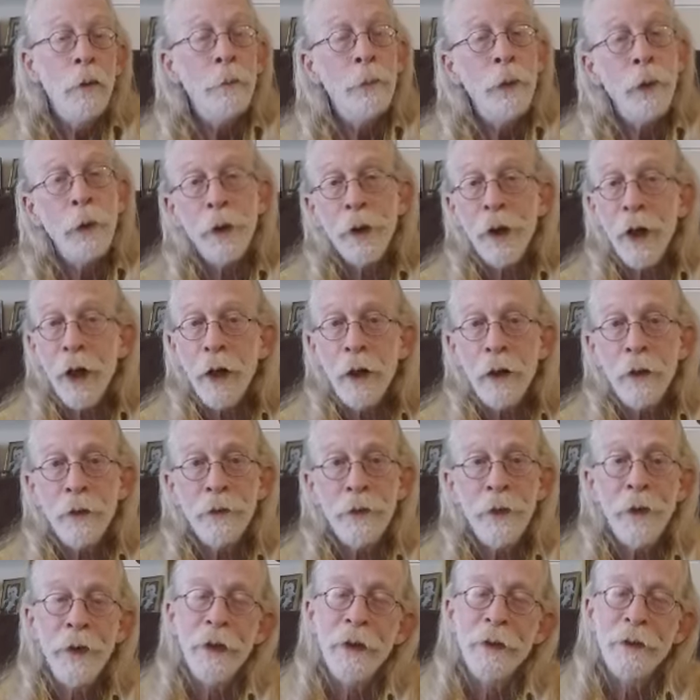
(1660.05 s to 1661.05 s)

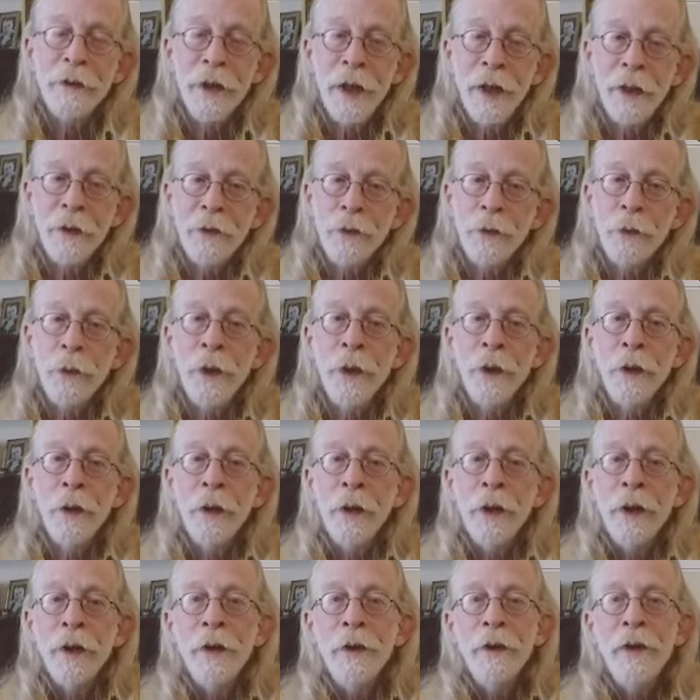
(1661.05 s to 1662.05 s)
pornography, because that's where
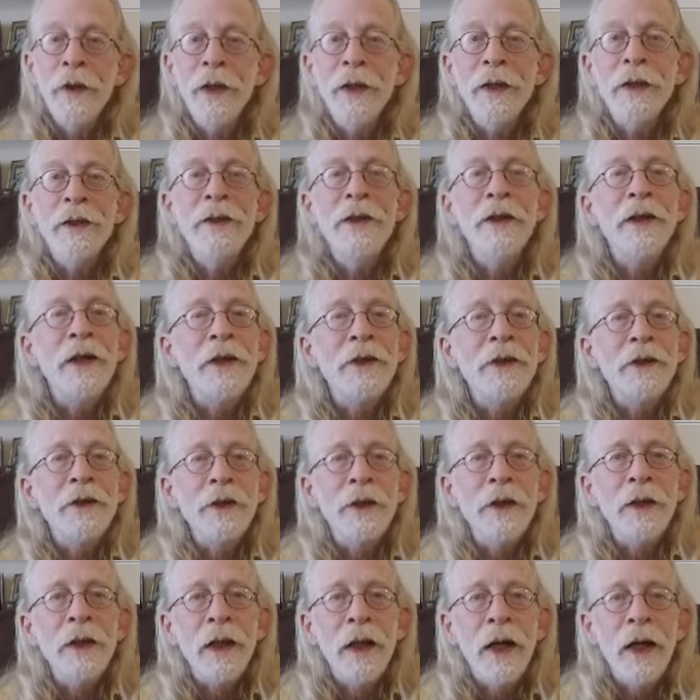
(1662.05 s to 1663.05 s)
the
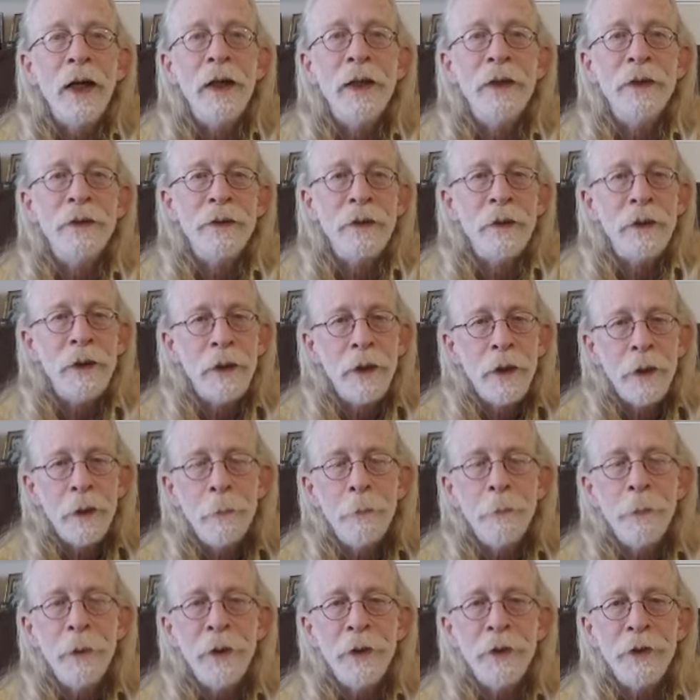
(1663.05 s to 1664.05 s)
addiction lies in the
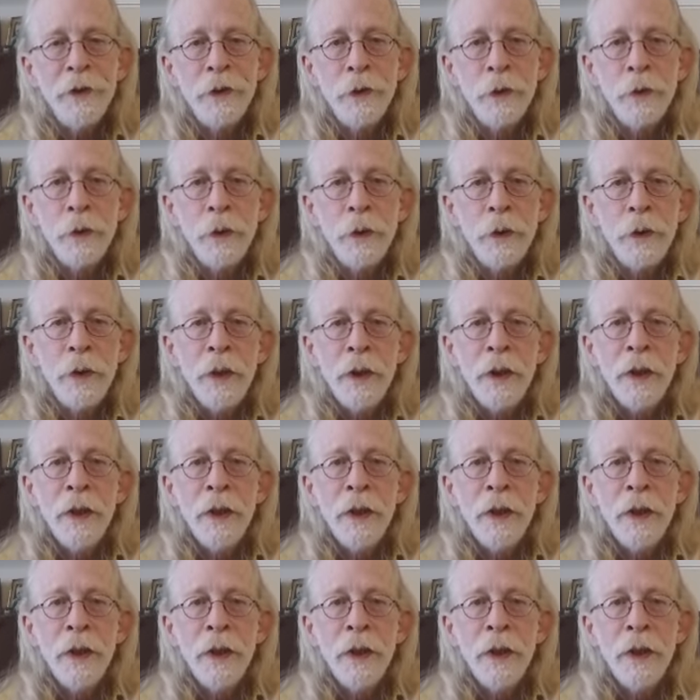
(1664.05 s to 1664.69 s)
habitual